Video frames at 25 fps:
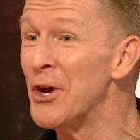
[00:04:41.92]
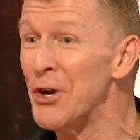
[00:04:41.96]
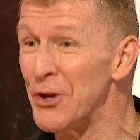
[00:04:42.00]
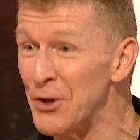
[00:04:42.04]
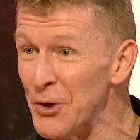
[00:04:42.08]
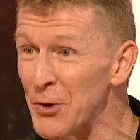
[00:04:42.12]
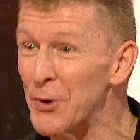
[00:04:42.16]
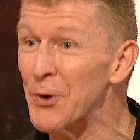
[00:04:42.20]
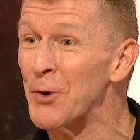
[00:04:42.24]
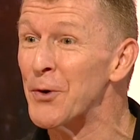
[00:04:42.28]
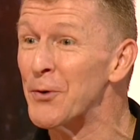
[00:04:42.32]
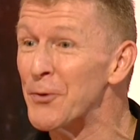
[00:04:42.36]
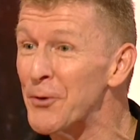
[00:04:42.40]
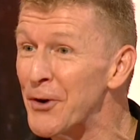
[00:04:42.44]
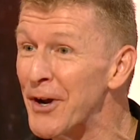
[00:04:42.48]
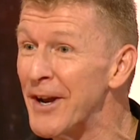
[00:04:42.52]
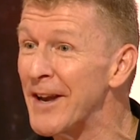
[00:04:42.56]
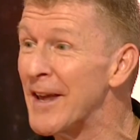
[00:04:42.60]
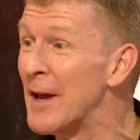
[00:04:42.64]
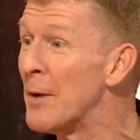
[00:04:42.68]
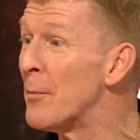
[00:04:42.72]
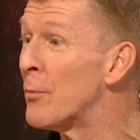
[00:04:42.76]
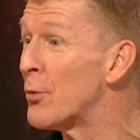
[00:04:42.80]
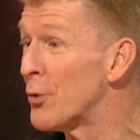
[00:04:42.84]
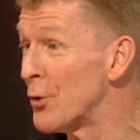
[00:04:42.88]
You can
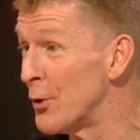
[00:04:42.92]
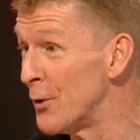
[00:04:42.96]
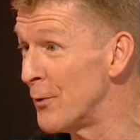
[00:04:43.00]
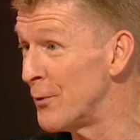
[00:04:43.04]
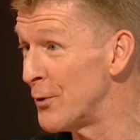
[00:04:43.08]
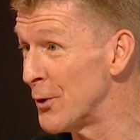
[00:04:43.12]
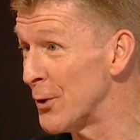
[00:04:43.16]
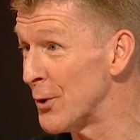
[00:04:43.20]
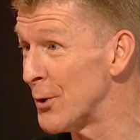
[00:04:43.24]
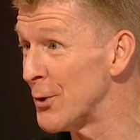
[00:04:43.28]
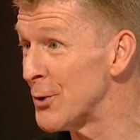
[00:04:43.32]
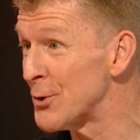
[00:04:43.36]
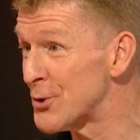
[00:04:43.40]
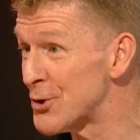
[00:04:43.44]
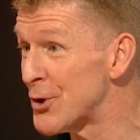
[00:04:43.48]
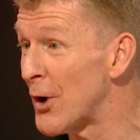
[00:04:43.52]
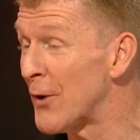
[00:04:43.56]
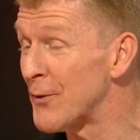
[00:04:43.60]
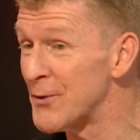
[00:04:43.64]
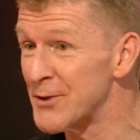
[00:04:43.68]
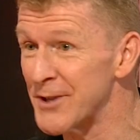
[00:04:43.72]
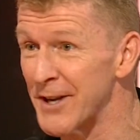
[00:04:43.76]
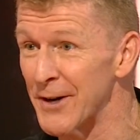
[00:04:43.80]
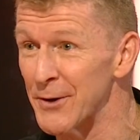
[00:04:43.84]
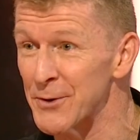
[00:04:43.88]
really improve your
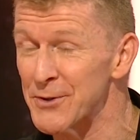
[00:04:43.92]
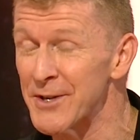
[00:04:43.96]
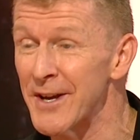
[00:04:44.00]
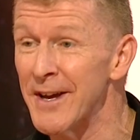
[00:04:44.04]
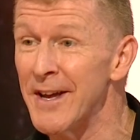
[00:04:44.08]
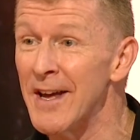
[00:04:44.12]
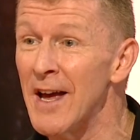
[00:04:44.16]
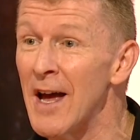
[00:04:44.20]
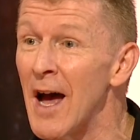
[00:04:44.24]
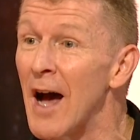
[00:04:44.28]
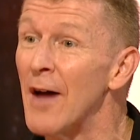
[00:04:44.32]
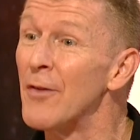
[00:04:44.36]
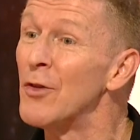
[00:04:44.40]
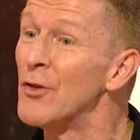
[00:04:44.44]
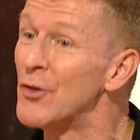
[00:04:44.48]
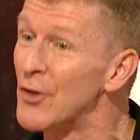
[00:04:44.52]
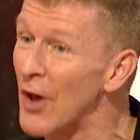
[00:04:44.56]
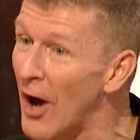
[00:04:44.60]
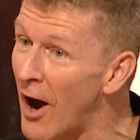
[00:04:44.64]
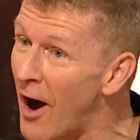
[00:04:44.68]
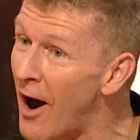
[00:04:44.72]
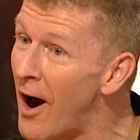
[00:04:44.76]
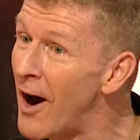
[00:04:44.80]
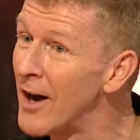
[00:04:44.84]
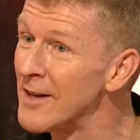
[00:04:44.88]
soft skills. The
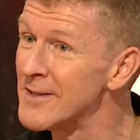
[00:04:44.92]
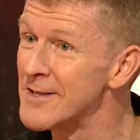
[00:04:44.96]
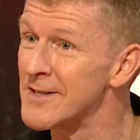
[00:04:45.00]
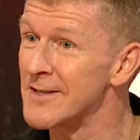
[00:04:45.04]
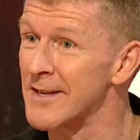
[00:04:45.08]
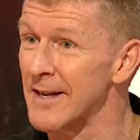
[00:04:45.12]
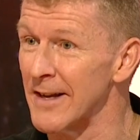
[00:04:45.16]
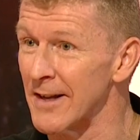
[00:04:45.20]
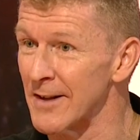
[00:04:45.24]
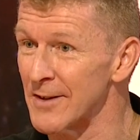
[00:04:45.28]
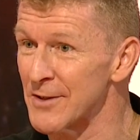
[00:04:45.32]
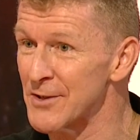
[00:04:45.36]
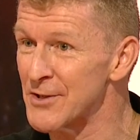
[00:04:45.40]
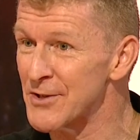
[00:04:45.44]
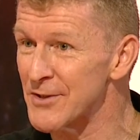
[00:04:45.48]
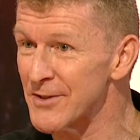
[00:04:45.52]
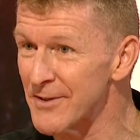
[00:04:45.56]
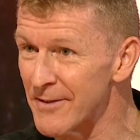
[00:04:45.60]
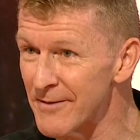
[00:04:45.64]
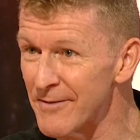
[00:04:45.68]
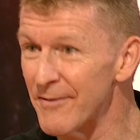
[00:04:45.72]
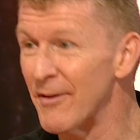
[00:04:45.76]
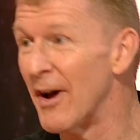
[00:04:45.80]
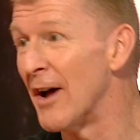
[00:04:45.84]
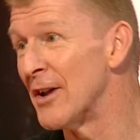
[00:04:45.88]
hard skills,
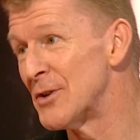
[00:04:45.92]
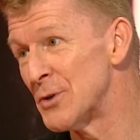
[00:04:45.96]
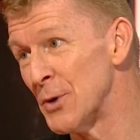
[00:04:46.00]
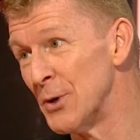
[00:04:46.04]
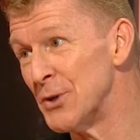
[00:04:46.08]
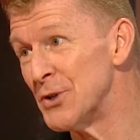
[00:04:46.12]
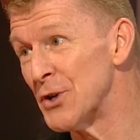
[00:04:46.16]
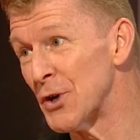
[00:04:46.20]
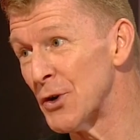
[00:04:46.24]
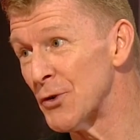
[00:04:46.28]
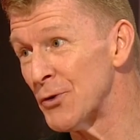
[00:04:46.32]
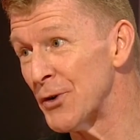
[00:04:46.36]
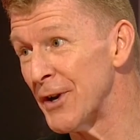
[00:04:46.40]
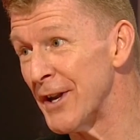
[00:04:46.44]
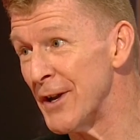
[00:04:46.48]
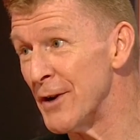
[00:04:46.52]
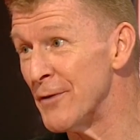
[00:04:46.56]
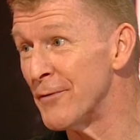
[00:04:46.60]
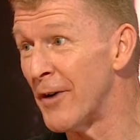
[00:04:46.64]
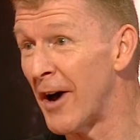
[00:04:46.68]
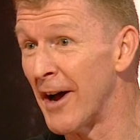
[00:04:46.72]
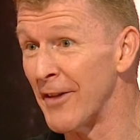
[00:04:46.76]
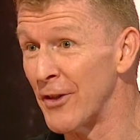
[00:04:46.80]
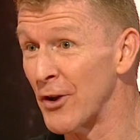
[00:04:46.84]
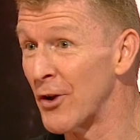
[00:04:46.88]
to a degree, you've
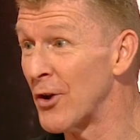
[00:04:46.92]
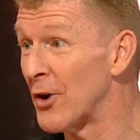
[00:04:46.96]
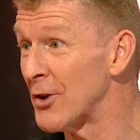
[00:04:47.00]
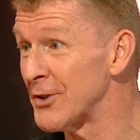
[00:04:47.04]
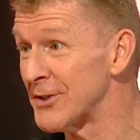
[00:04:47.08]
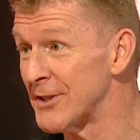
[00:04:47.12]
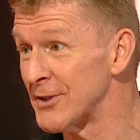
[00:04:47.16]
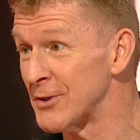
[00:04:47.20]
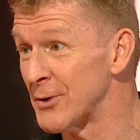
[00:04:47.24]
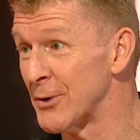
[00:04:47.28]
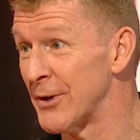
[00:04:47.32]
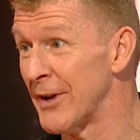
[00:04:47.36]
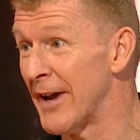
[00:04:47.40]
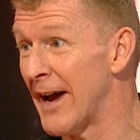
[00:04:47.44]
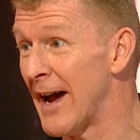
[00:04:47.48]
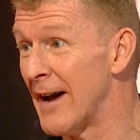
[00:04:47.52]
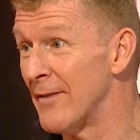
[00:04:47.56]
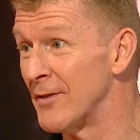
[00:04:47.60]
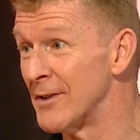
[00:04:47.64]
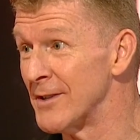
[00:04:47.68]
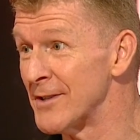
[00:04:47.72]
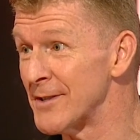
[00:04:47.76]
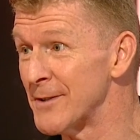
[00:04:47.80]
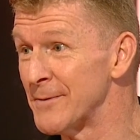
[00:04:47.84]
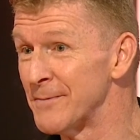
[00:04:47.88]
either got it or you haven't.